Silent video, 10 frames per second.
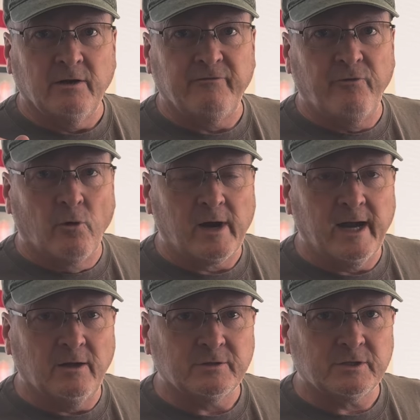4
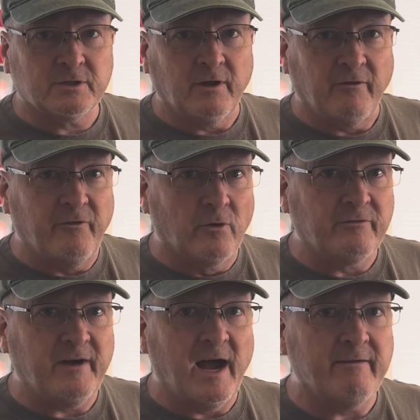ounce, a 4 or
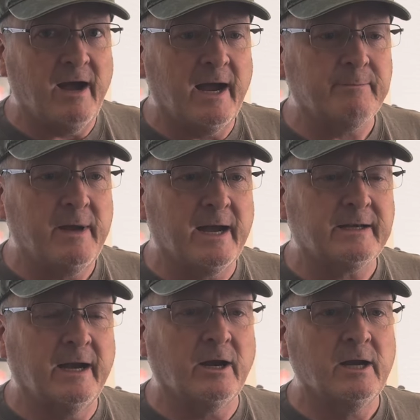5 hide
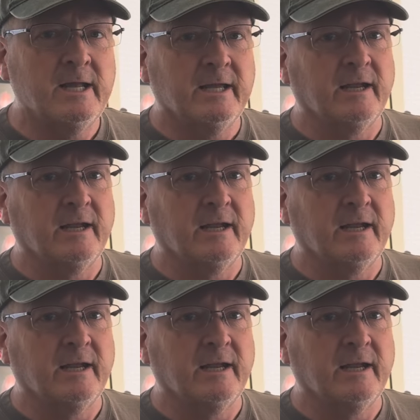back there.